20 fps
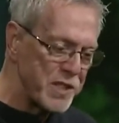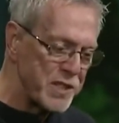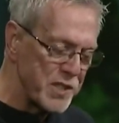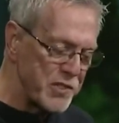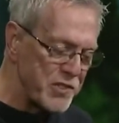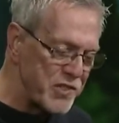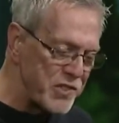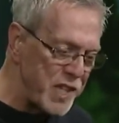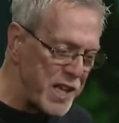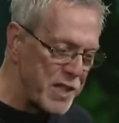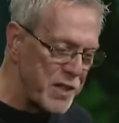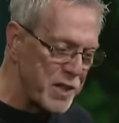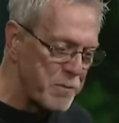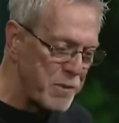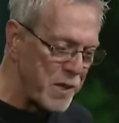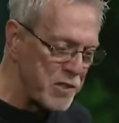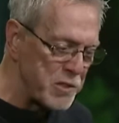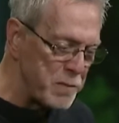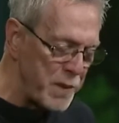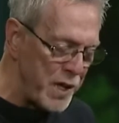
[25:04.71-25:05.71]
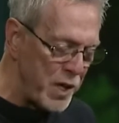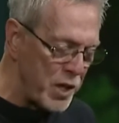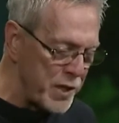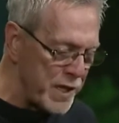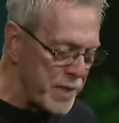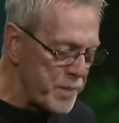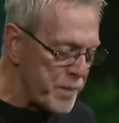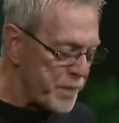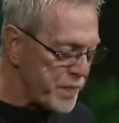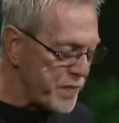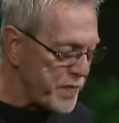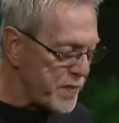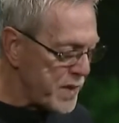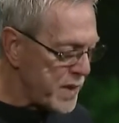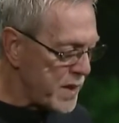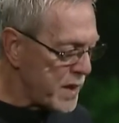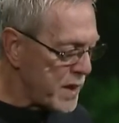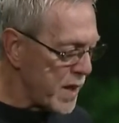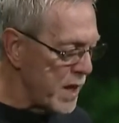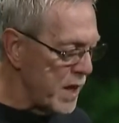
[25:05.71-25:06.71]
to seek the prosperity
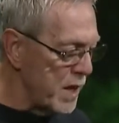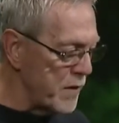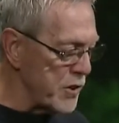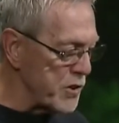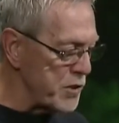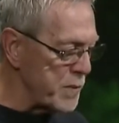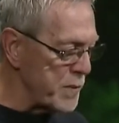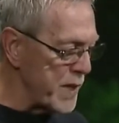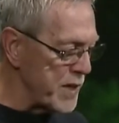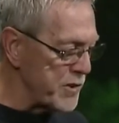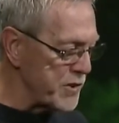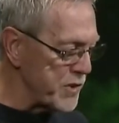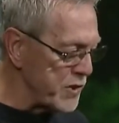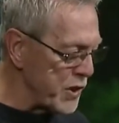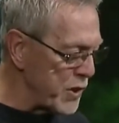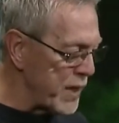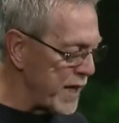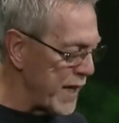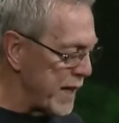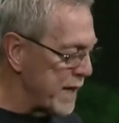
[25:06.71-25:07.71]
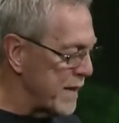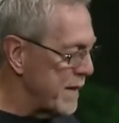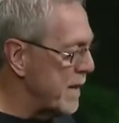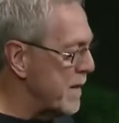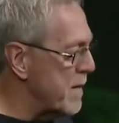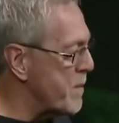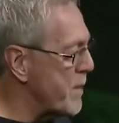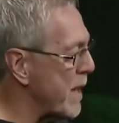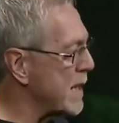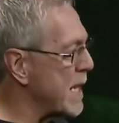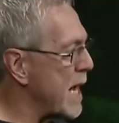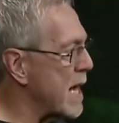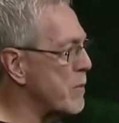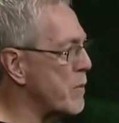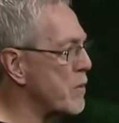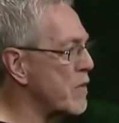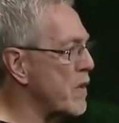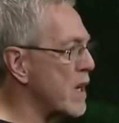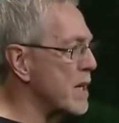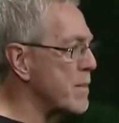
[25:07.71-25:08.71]
of those places. Okay, I got to
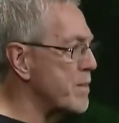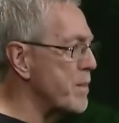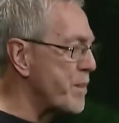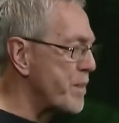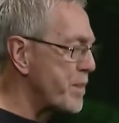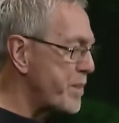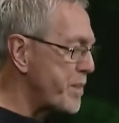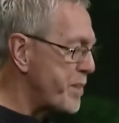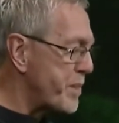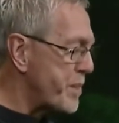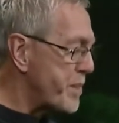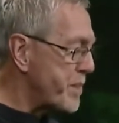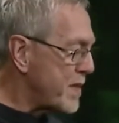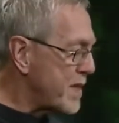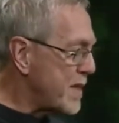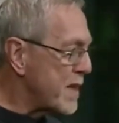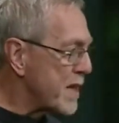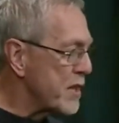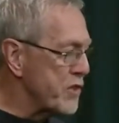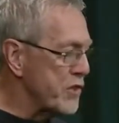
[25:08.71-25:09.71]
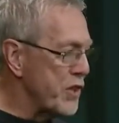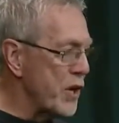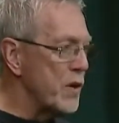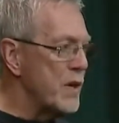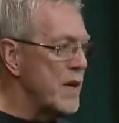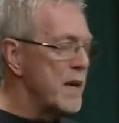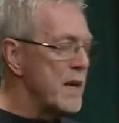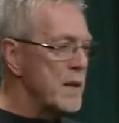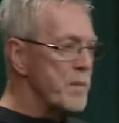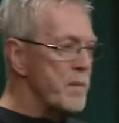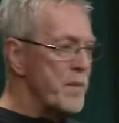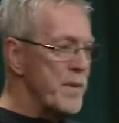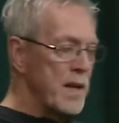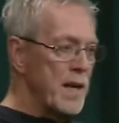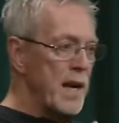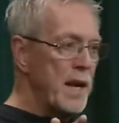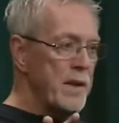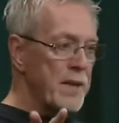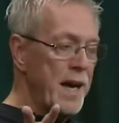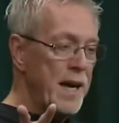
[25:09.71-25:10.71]
move on. So
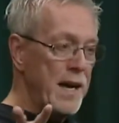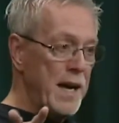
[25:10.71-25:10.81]
the,